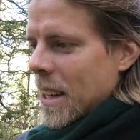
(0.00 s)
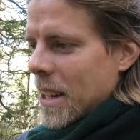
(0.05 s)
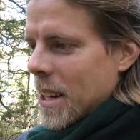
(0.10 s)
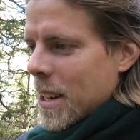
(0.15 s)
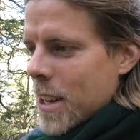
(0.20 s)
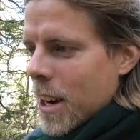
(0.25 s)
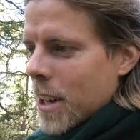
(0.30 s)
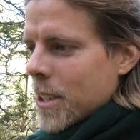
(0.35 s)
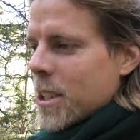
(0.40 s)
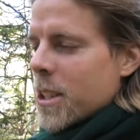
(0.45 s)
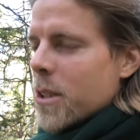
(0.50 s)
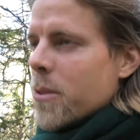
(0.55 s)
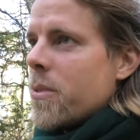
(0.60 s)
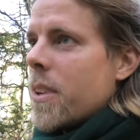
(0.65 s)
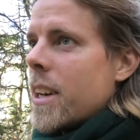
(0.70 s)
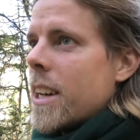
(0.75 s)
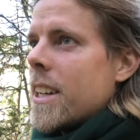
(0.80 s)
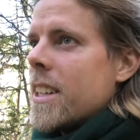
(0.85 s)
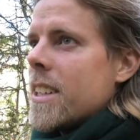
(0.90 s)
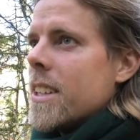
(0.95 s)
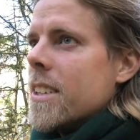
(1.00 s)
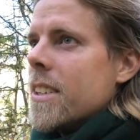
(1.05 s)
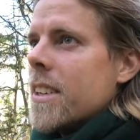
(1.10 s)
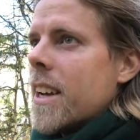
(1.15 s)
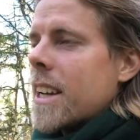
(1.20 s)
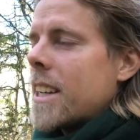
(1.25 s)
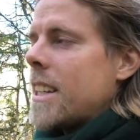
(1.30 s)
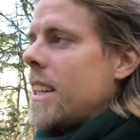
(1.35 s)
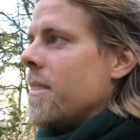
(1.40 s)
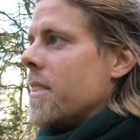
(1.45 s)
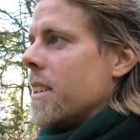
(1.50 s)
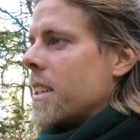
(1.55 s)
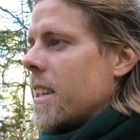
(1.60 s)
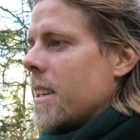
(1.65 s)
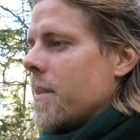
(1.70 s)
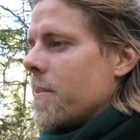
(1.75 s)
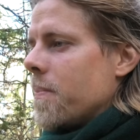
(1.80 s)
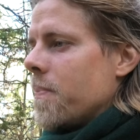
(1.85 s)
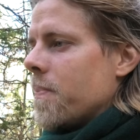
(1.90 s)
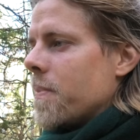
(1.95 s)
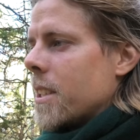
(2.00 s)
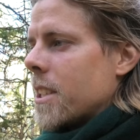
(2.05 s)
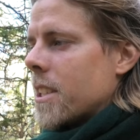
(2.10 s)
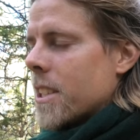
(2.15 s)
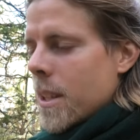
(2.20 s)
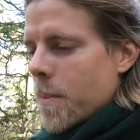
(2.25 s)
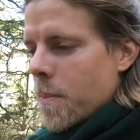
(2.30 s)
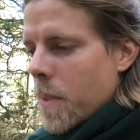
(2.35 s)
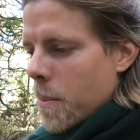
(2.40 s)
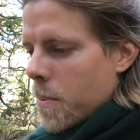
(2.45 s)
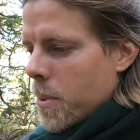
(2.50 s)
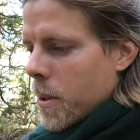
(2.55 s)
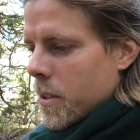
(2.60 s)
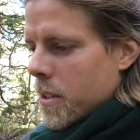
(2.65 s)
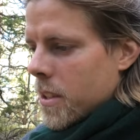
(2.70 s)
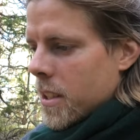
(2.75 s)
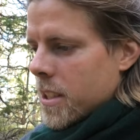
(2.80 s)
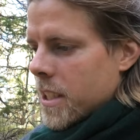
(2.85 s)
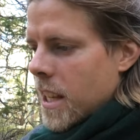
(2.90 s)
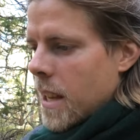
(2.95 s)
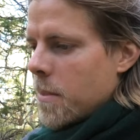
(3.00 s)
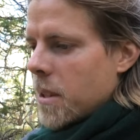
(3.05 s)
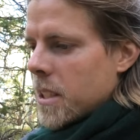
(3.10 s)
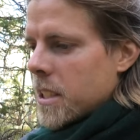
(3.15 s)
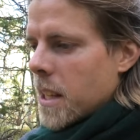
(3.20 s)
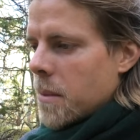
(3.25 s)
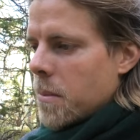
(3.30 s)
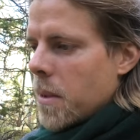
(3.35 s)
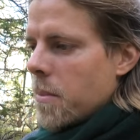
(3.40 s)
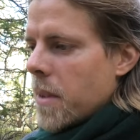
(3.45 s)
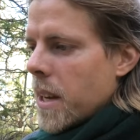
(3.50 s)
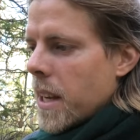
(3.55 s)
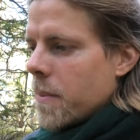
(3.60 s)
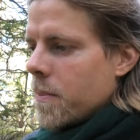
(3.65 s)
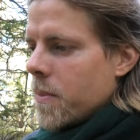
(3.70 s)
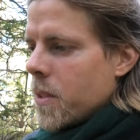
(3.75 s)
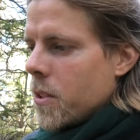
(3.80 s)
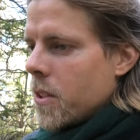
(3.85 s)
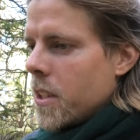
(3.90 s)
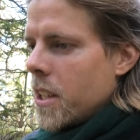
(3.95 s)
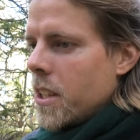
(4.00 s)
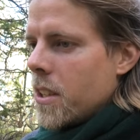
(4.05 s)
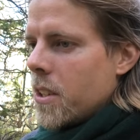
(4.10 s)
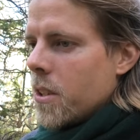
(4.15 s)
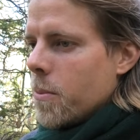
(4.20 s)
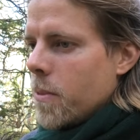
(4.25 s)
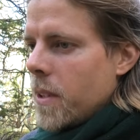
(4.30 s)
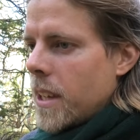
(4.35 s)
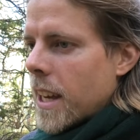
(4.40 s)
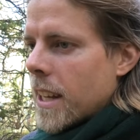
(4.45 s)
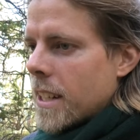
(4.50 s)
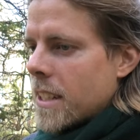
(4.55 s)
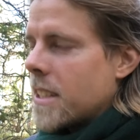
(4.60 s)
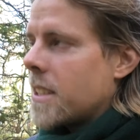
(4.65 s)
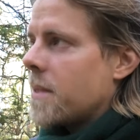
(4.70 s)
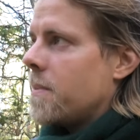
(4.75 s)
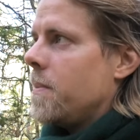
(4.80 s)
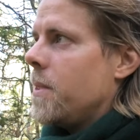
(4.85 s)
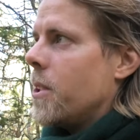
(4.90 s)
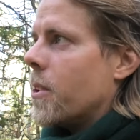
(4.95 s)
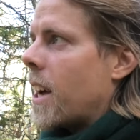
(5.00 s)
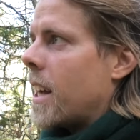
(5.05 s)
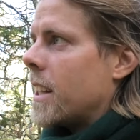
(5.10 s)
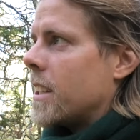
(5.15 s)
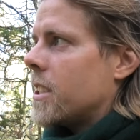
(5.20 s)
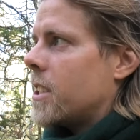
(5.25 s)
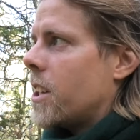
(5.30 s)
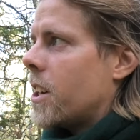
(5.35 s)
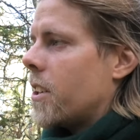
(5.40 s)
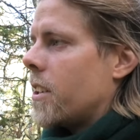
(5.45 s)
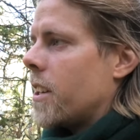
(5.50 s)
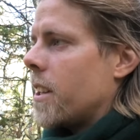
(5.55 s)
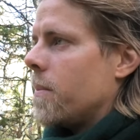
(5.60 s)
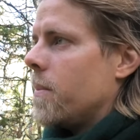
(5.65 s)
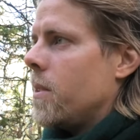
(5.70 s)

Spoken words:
gutter fighter activity. Simply put, same as MMA, you need to get your hands dirty.